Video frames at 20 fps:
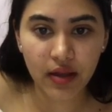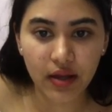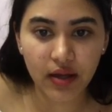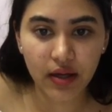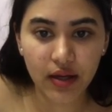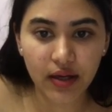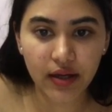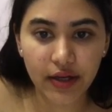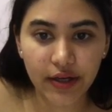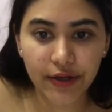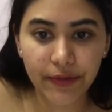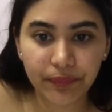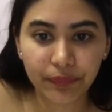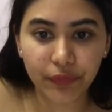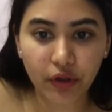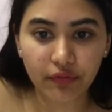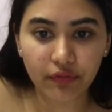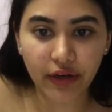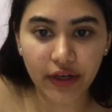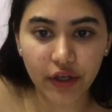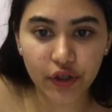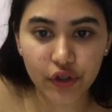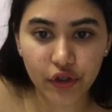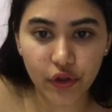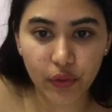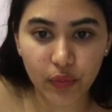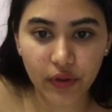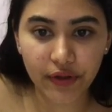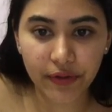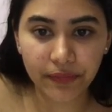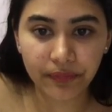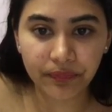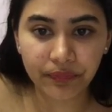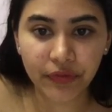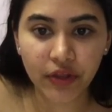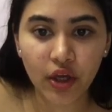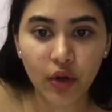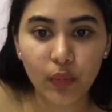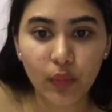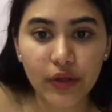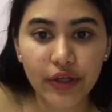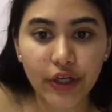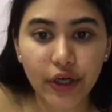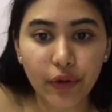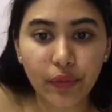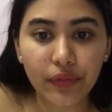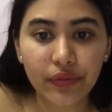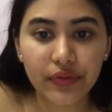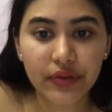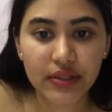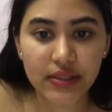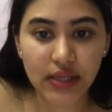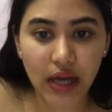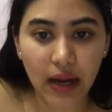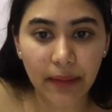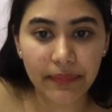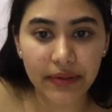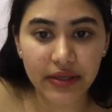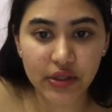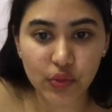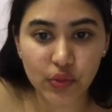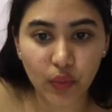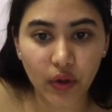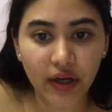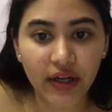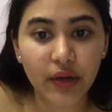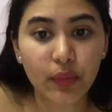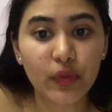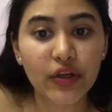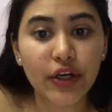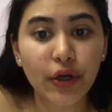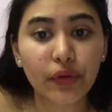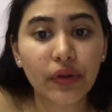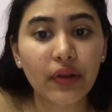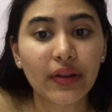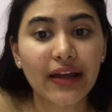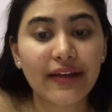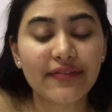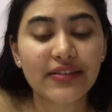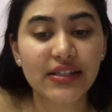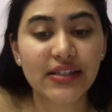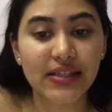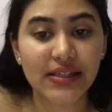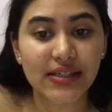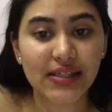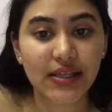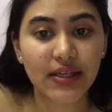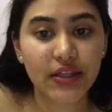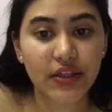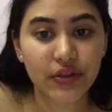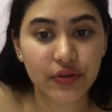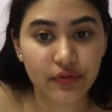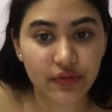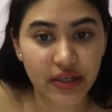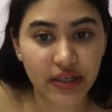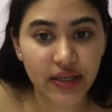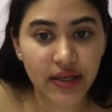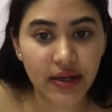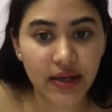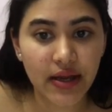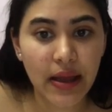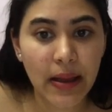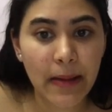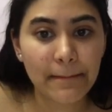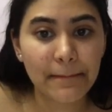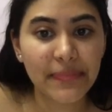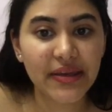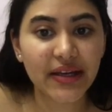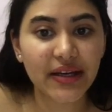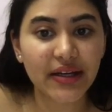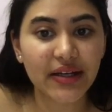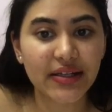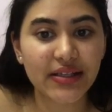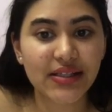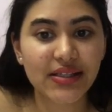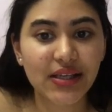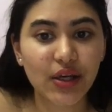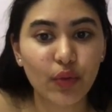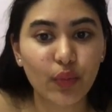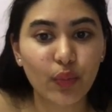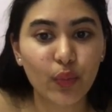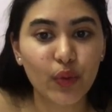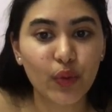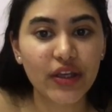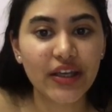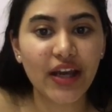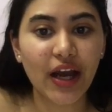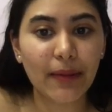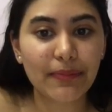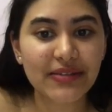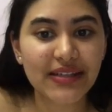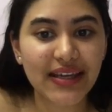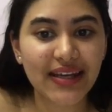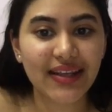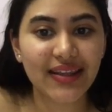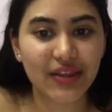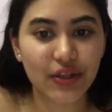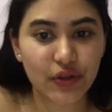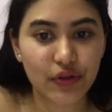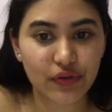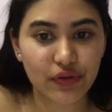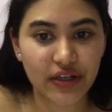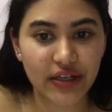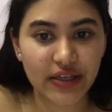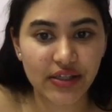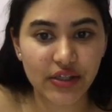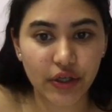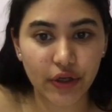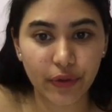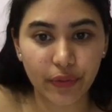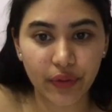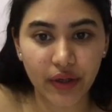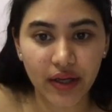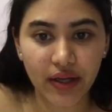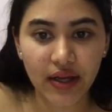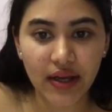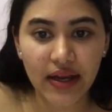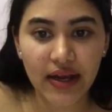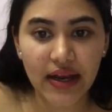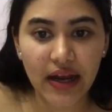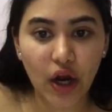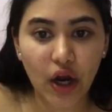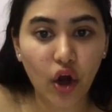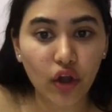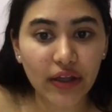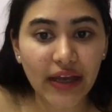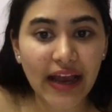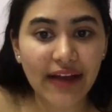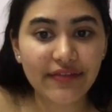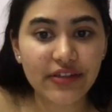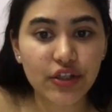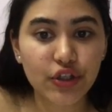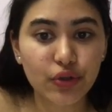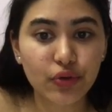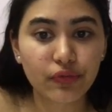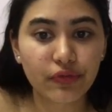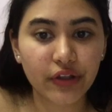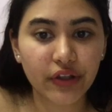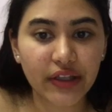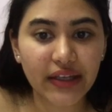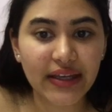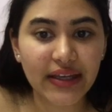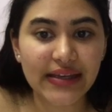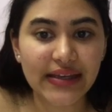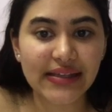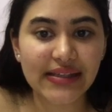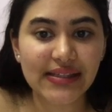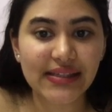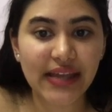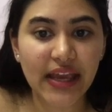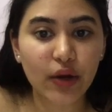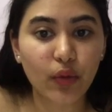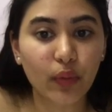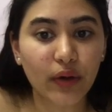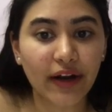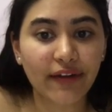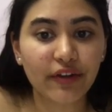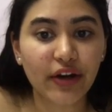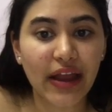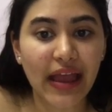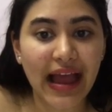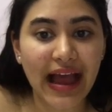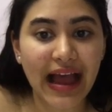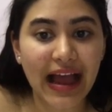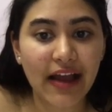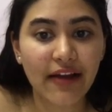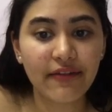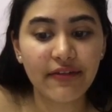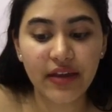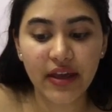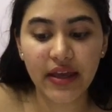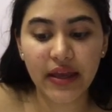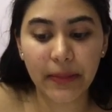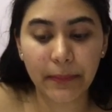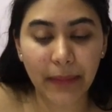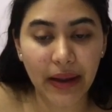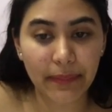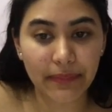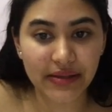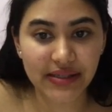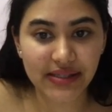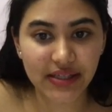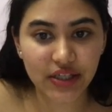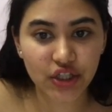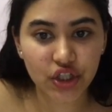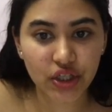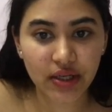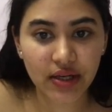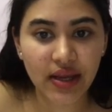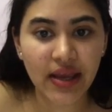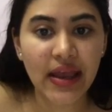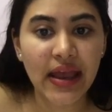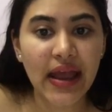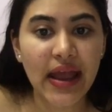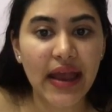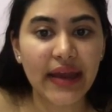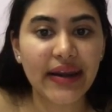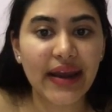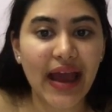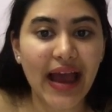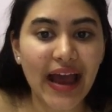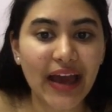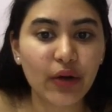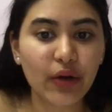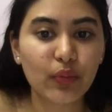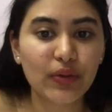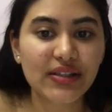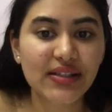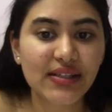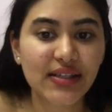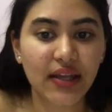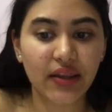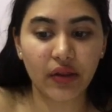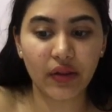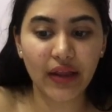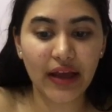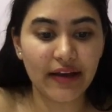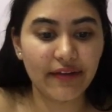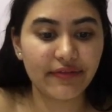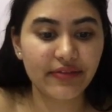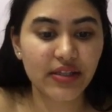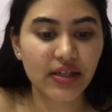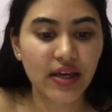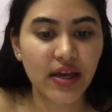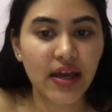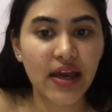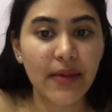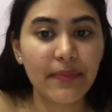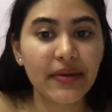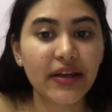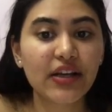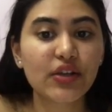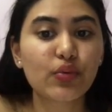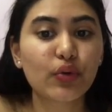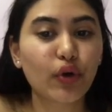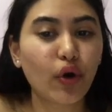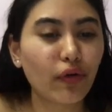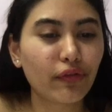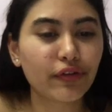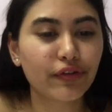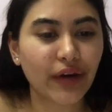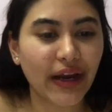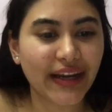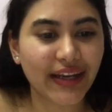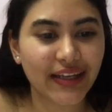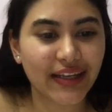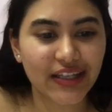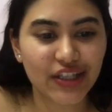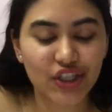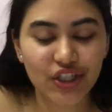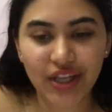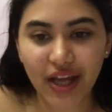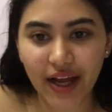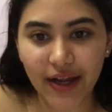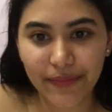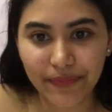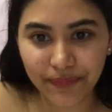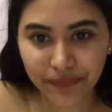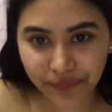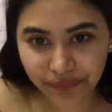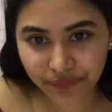right under the 1, we know the top is 1 and we know the left is 3 because we updated the 3. So all I have to do really is take whatever I have in my position and add what's to the left, because we're overriding each time.